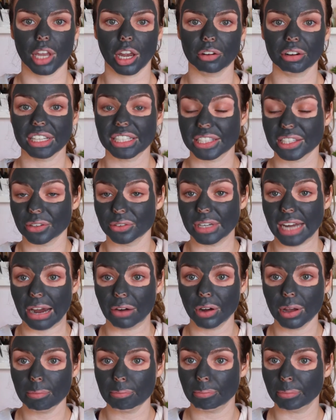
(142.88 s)
Alright, so
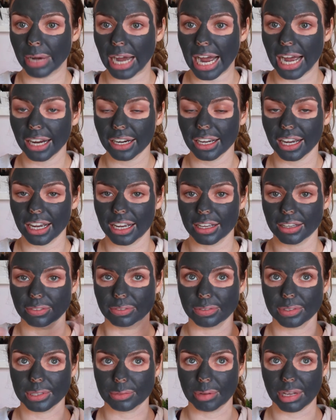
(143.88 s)
now I'm back.
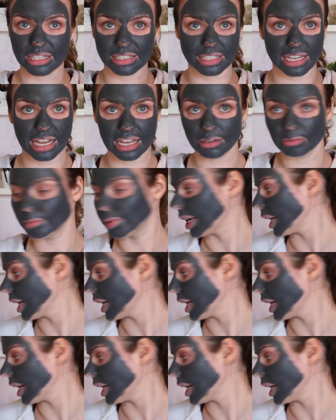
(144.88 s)
I've spent 10